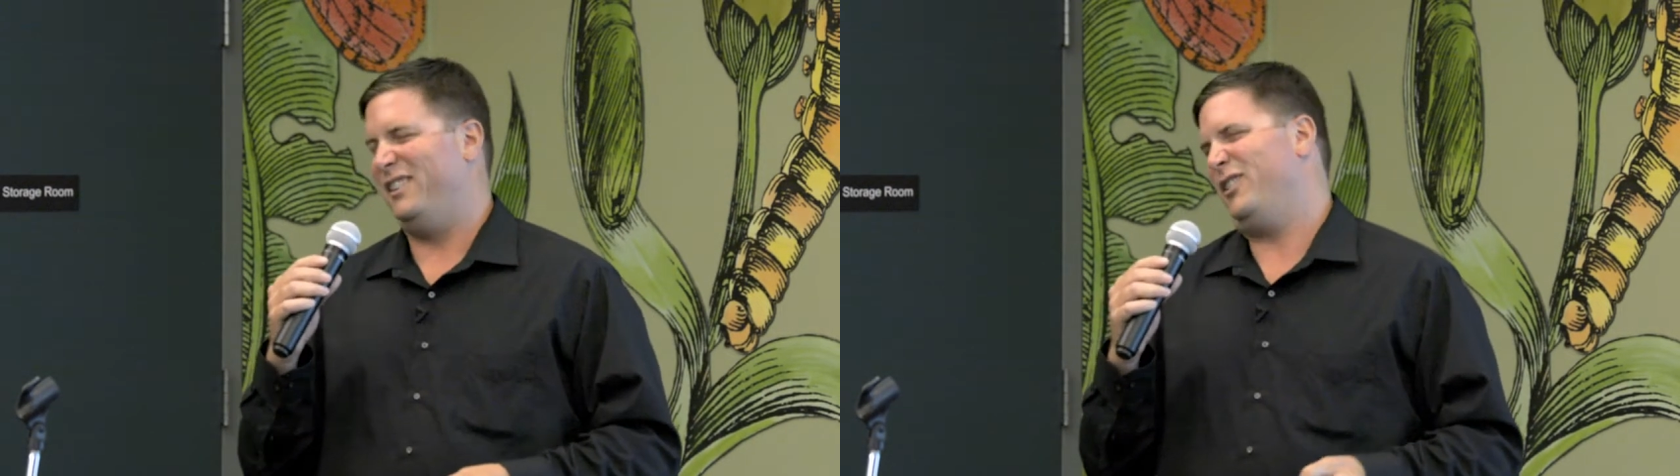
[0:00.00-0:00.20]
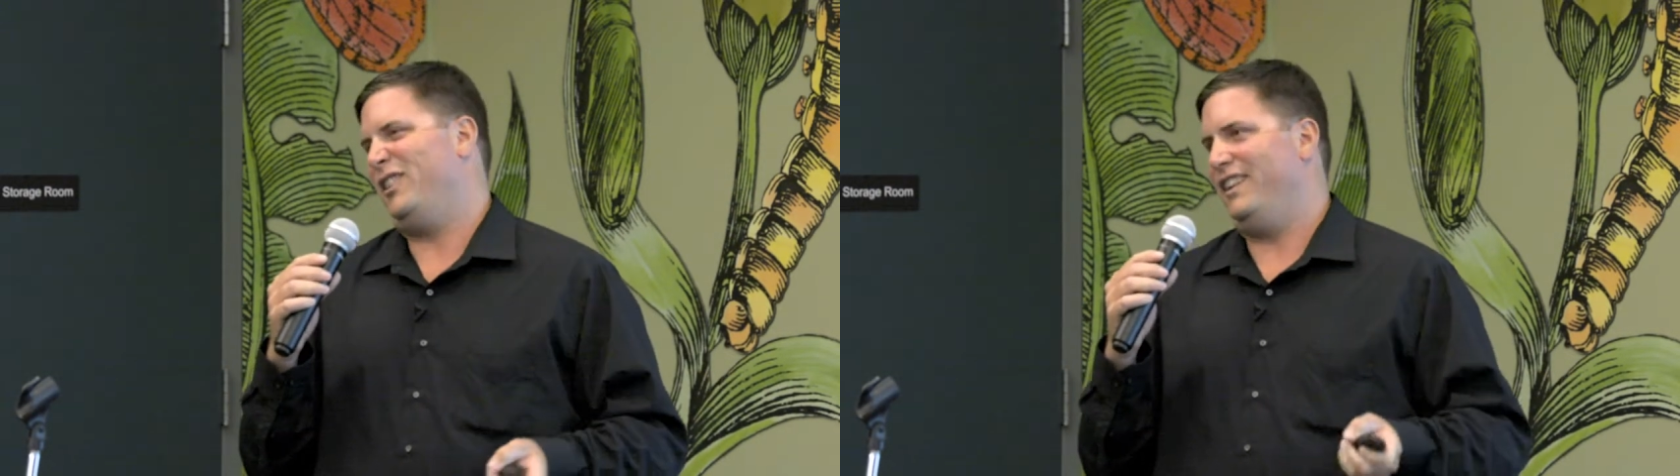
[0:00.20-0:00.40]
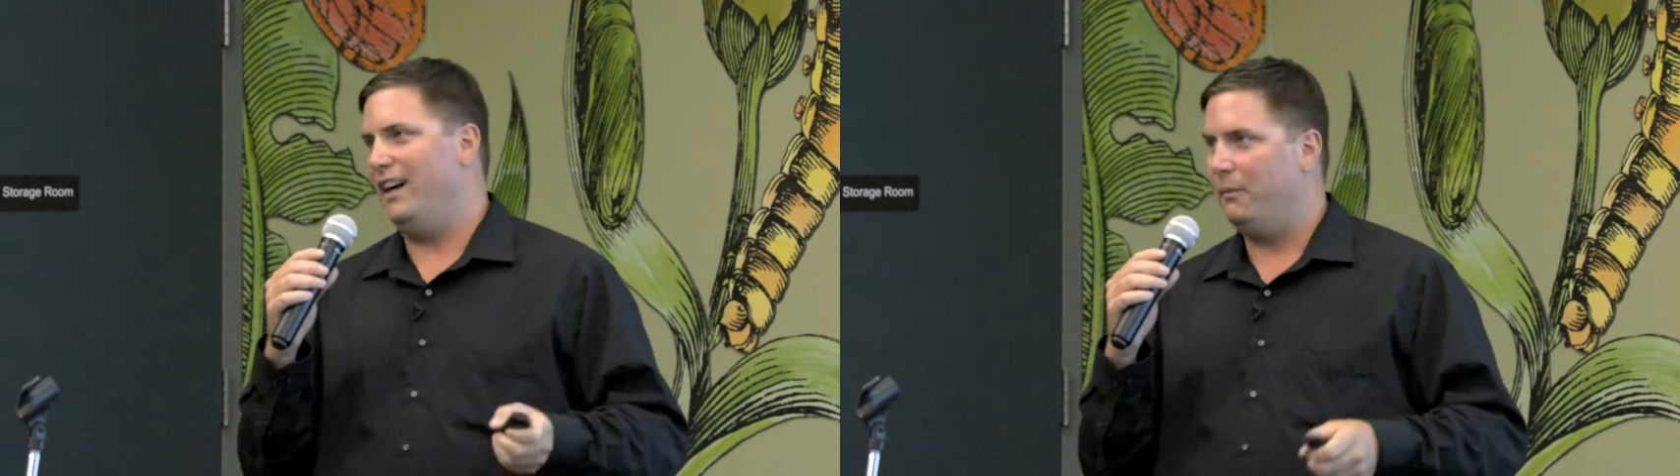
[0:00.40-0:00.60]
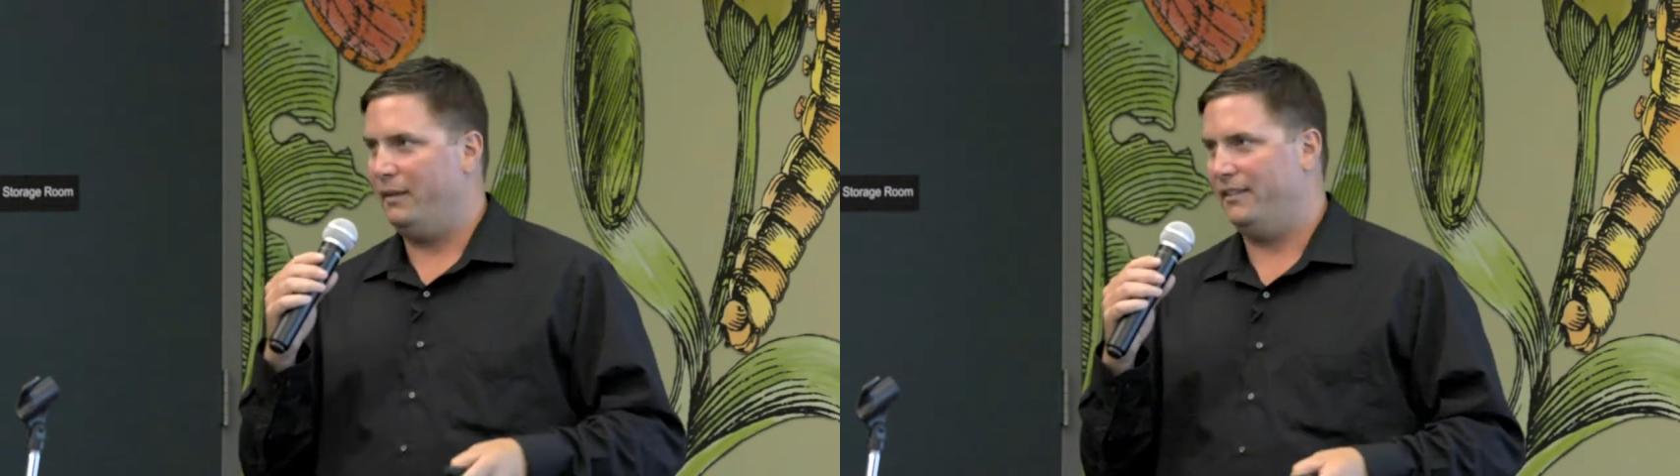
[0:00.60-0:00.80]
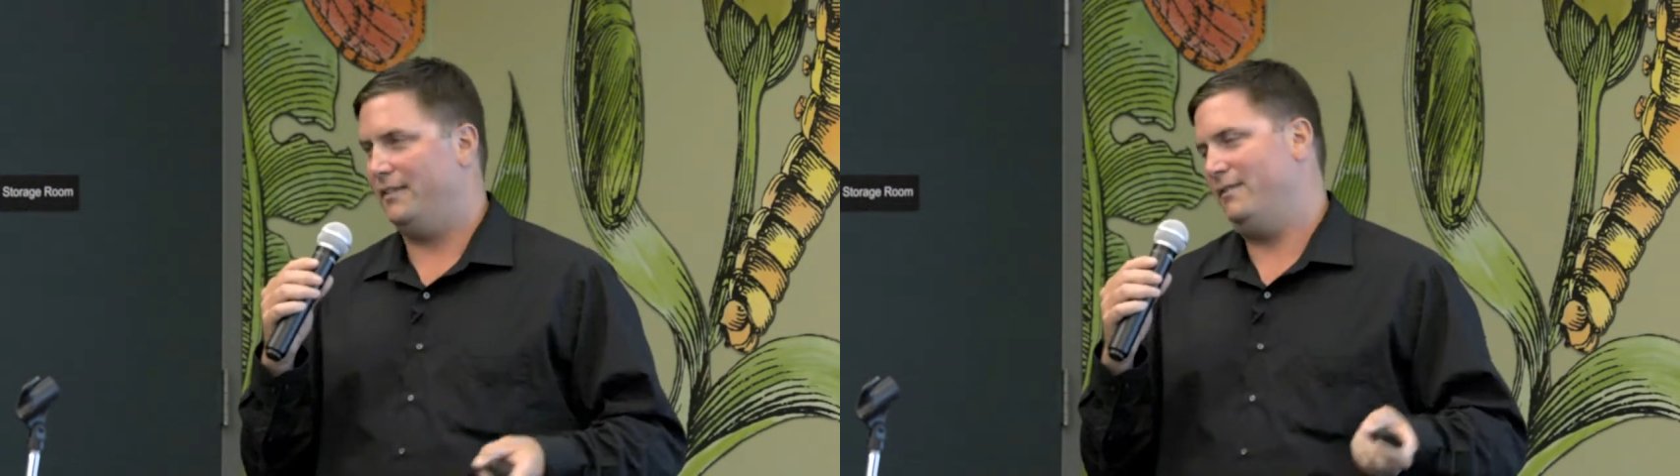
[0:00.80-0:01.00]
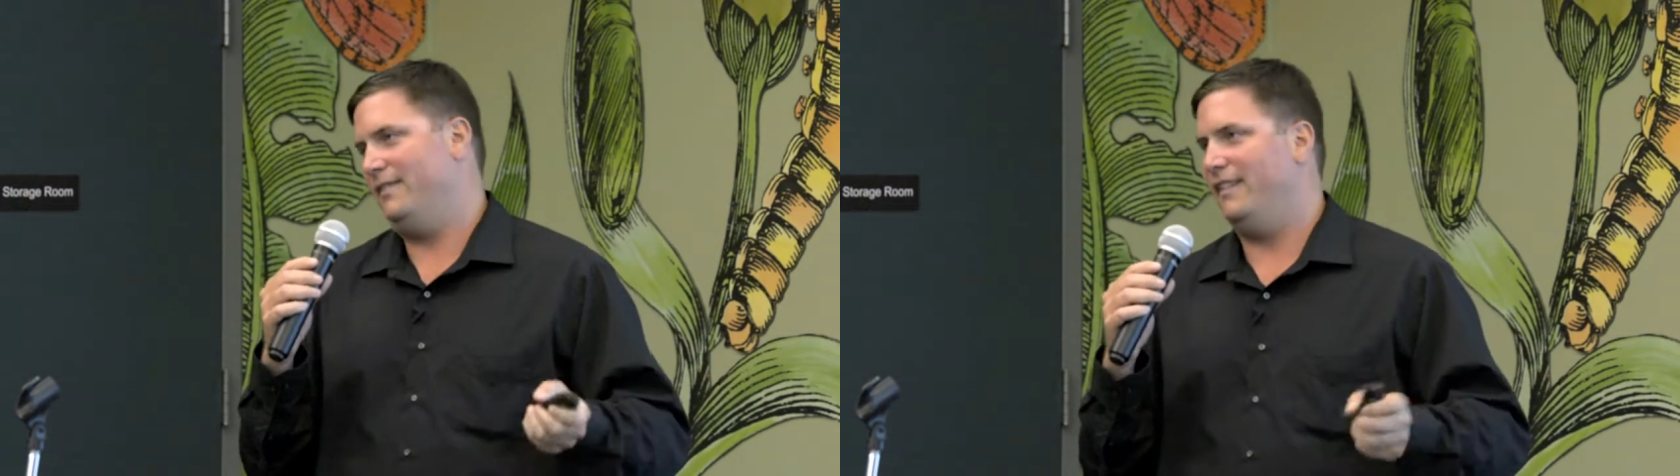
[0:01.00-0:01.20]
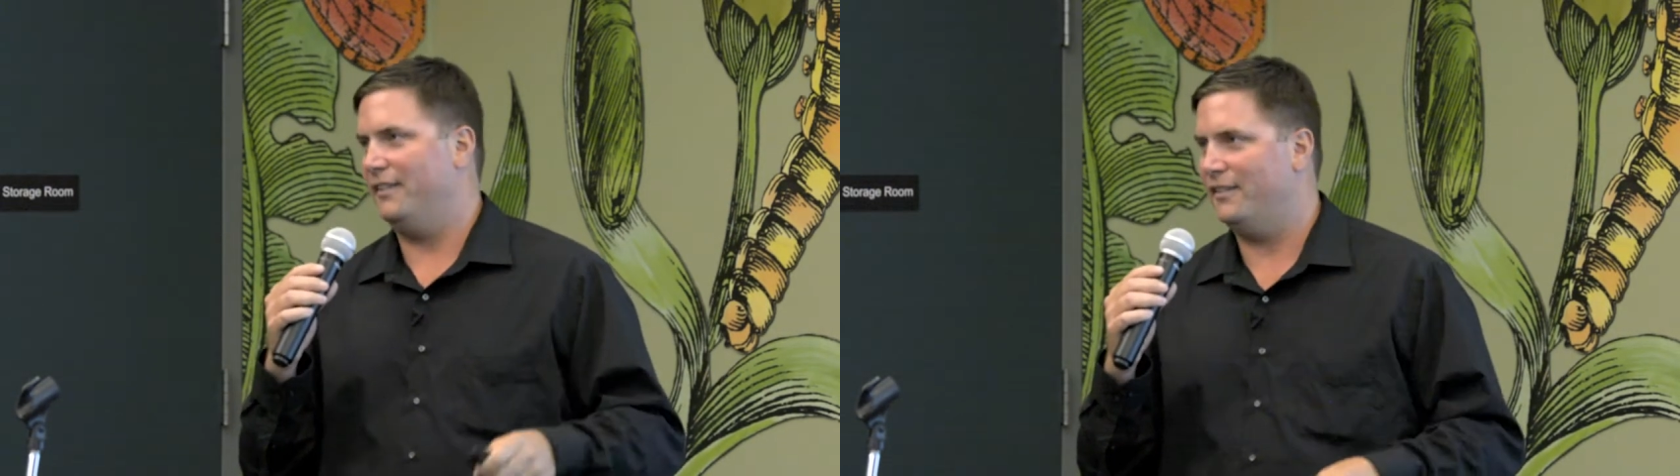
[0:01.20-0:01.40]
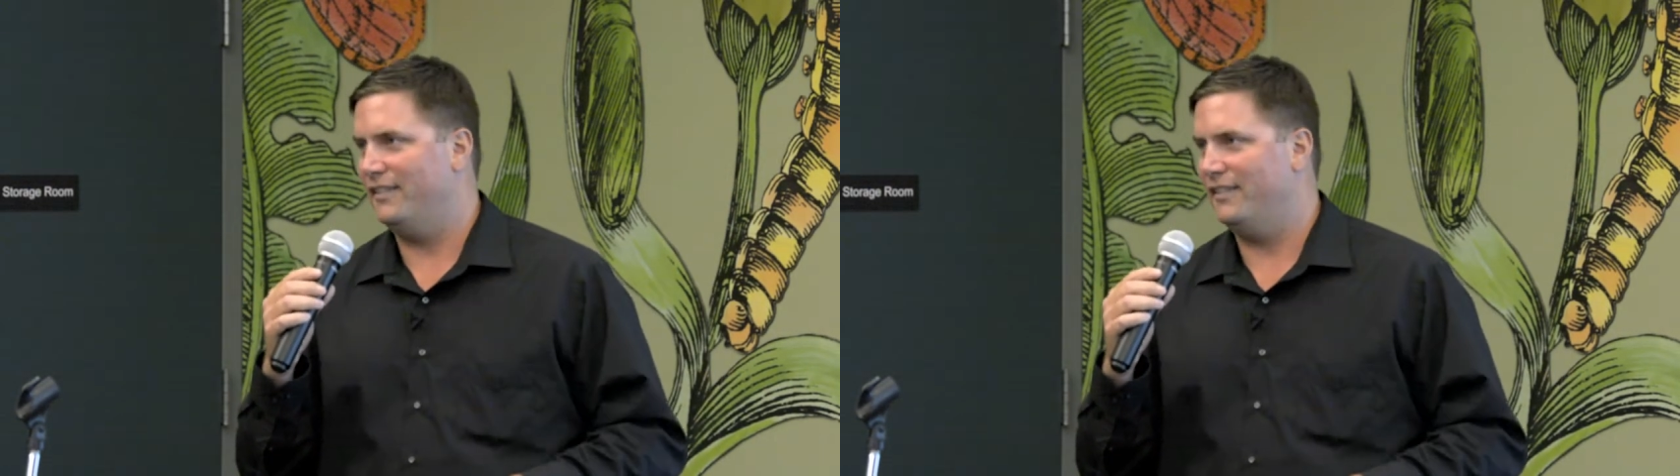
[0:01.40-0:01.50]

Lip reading: They're really not. I mean, they're